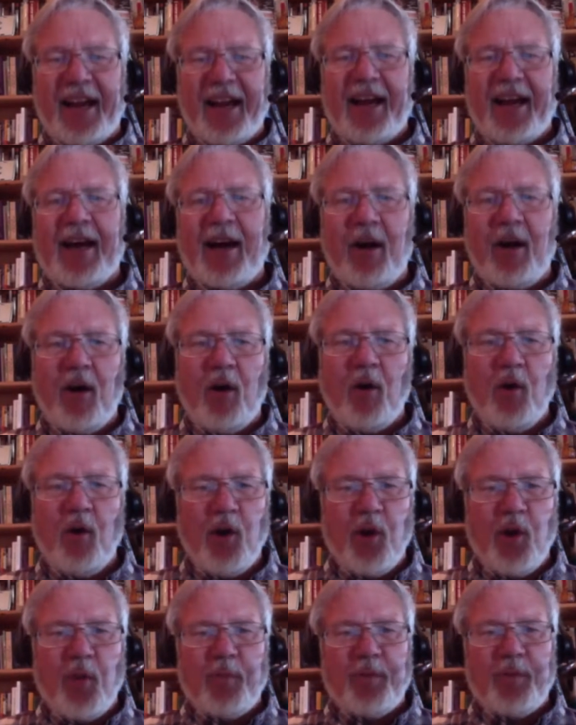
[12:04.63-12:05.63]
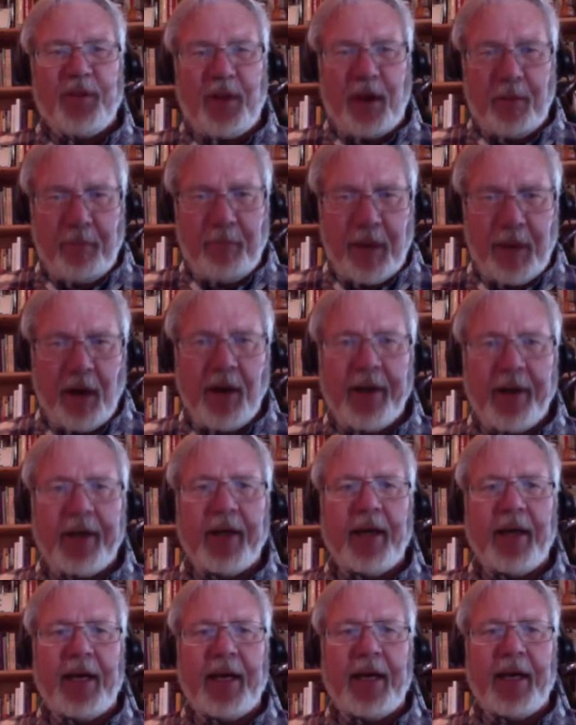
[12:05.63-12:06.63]
how
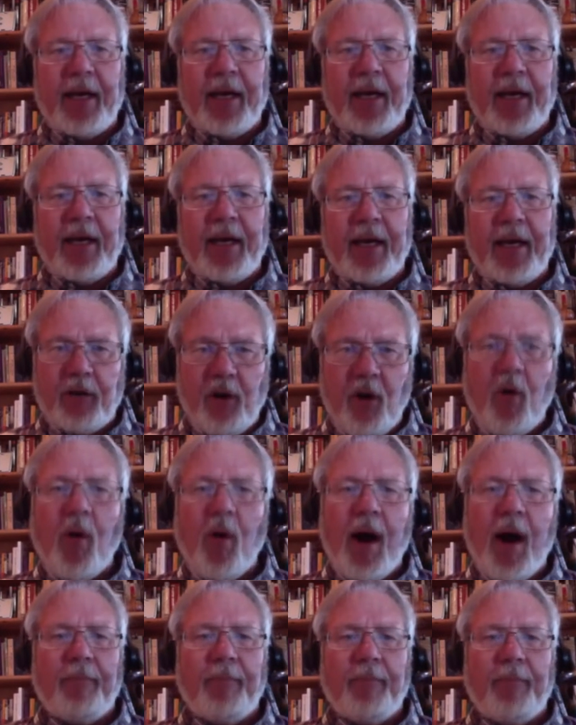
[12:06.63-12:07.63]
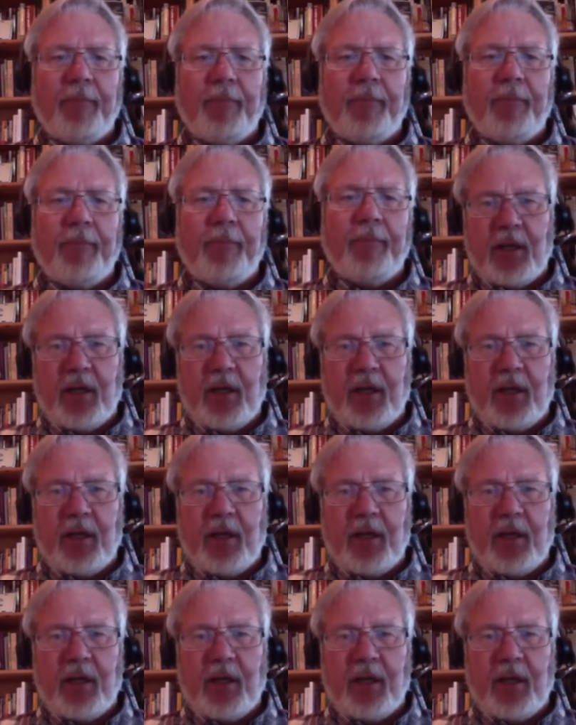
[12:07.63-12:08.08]
America has been co-opted